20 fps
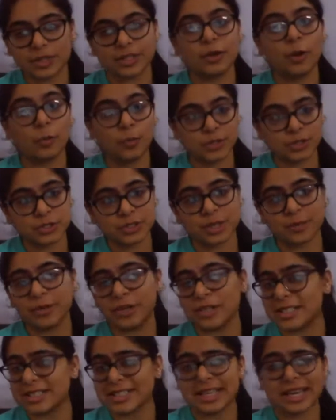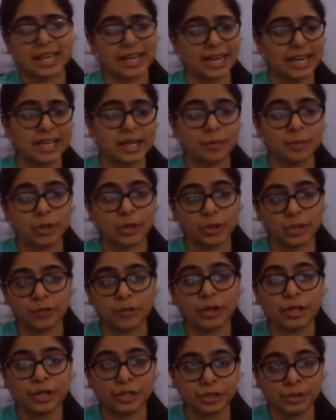The open source community is a great
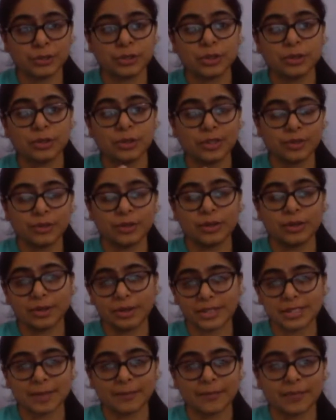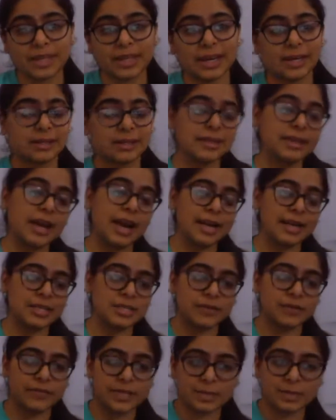community for you to, learn something under the
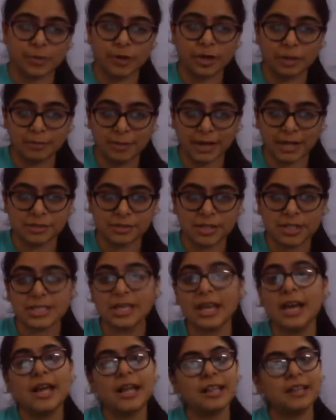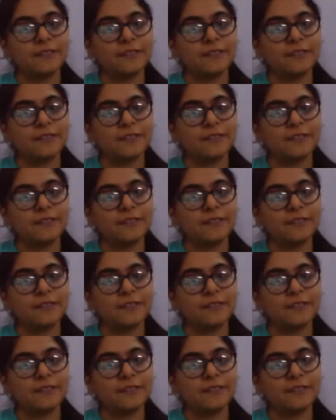guidance of expert mentors.